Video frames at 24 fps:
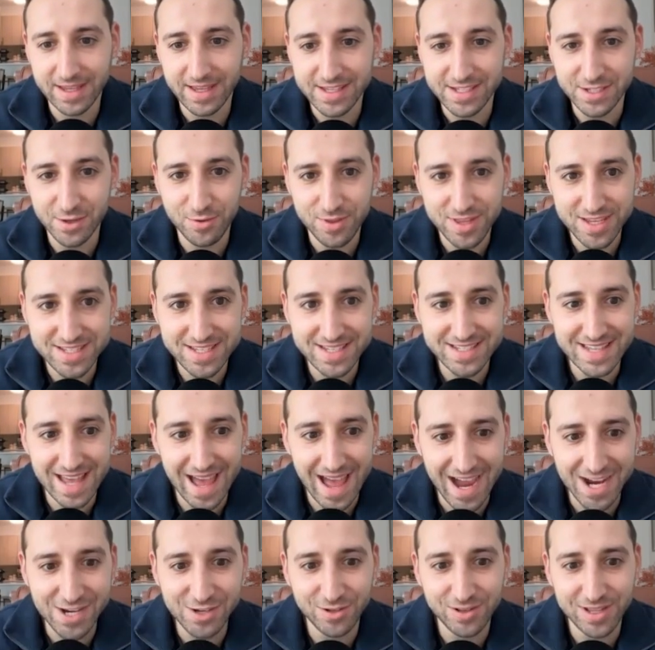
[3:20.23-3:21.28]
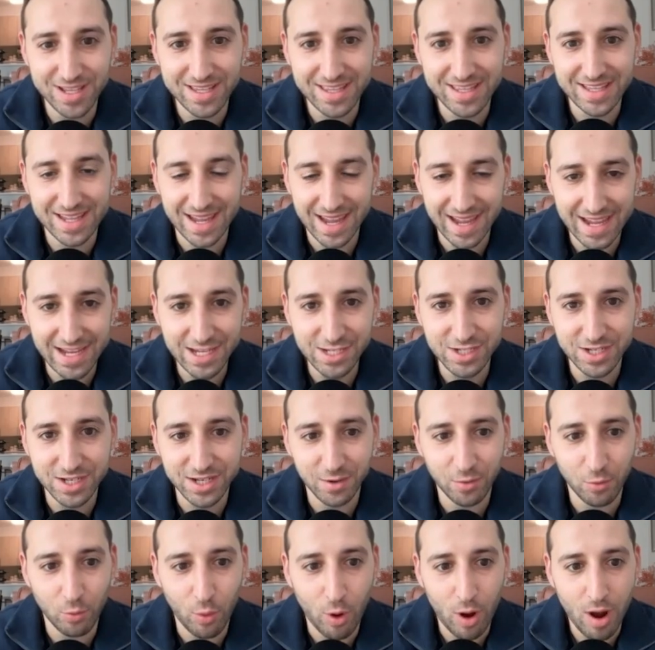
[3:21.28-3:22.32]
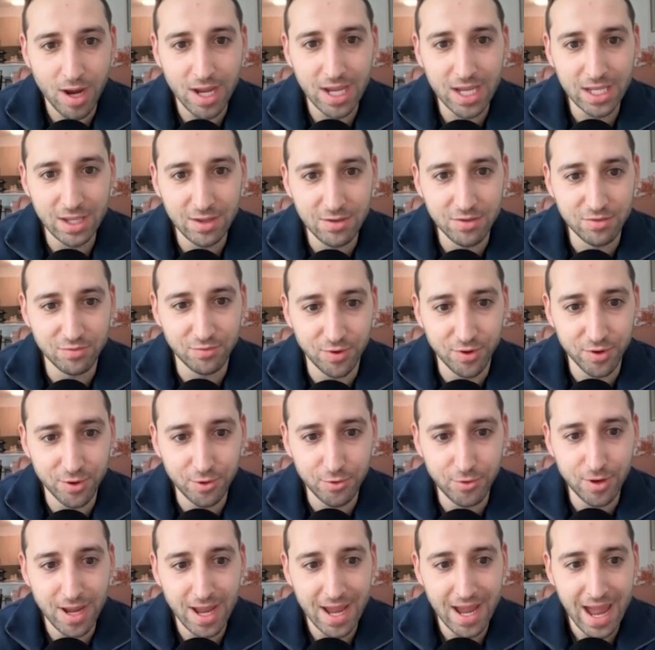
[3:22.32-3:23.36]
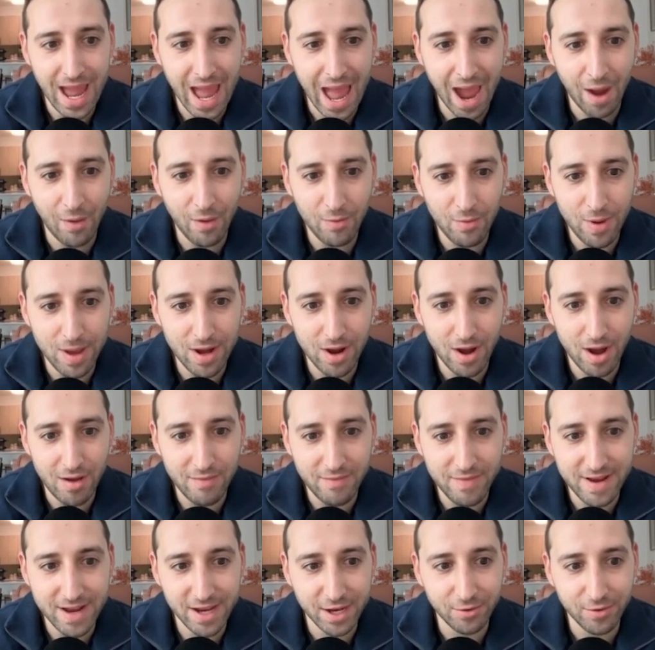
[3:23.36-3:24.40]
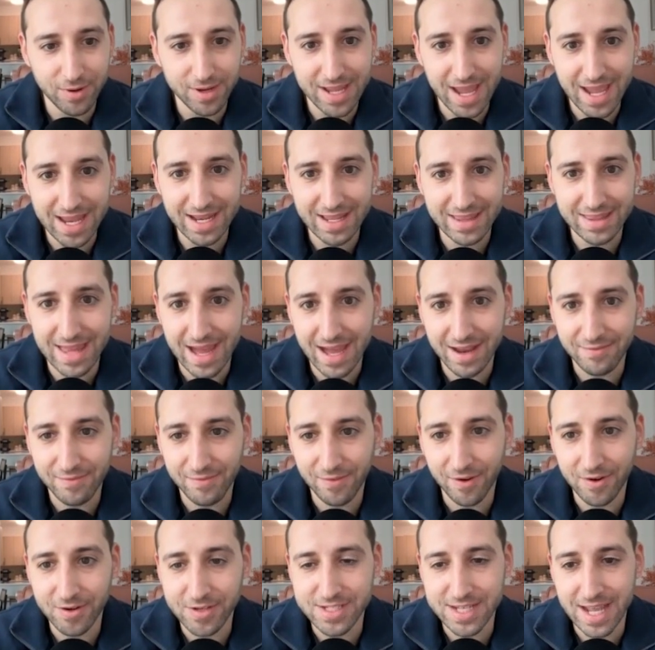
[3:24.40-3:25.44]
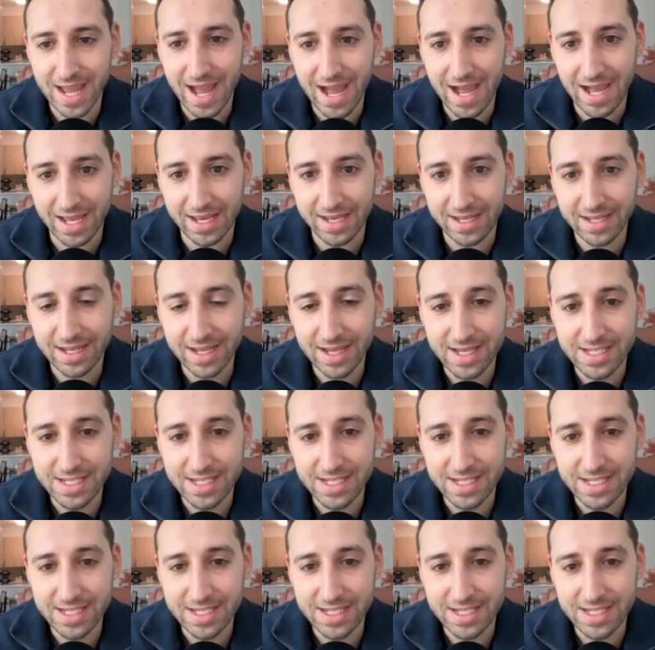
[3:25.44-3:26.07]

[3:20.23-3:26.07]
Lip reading: So this is actually the agent walking you through how it went off and it created that first ad.